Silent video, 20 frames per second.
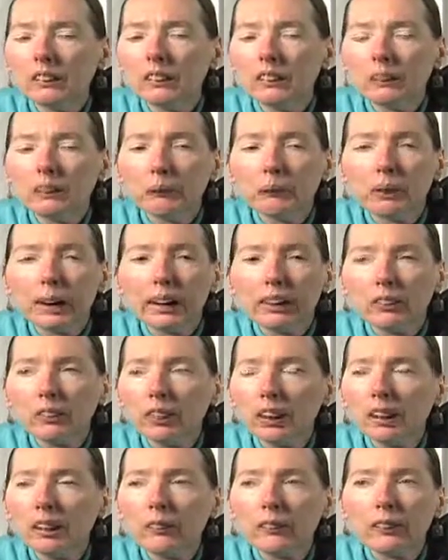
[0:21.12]
the
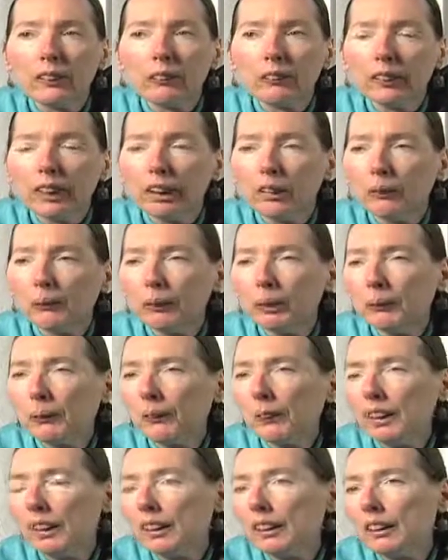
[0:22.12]
backgrounds of how
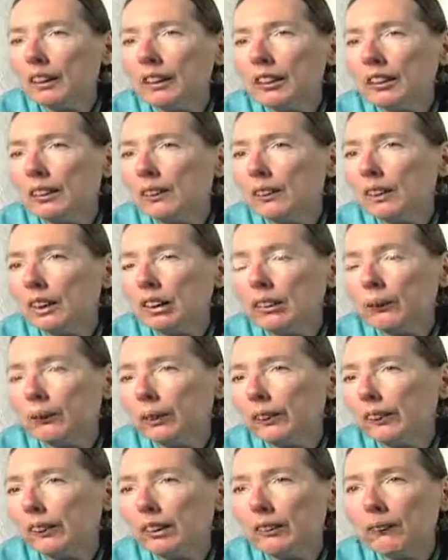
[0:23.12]
people got into it and
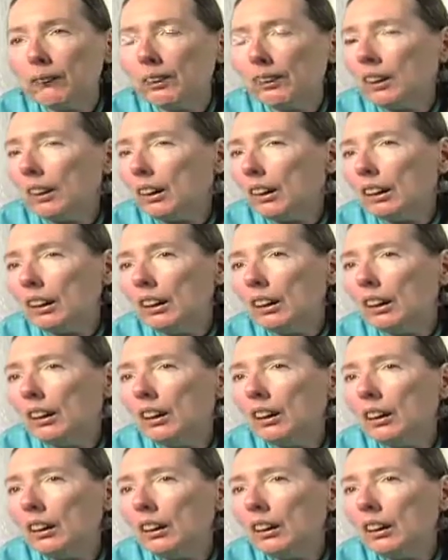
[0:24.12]
what they've done.